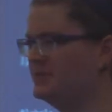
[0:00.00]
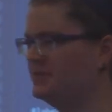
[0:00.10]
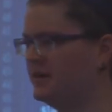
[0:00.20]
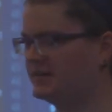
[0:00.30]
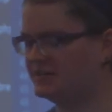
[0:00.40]
and
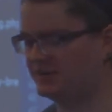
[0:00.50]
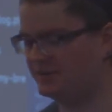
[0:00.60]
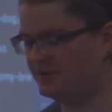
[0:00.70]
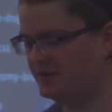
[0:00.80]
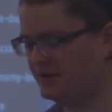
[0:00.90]
do that, I'd show
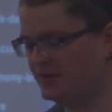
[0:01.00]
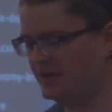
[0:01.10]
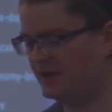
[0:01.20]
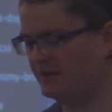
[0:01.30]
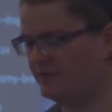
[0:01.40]
you.
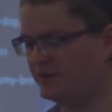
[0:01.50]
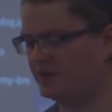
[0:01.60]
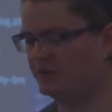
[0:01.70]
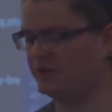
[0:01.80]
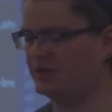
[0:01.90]
Uh, you could
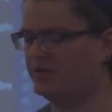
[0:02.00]
include a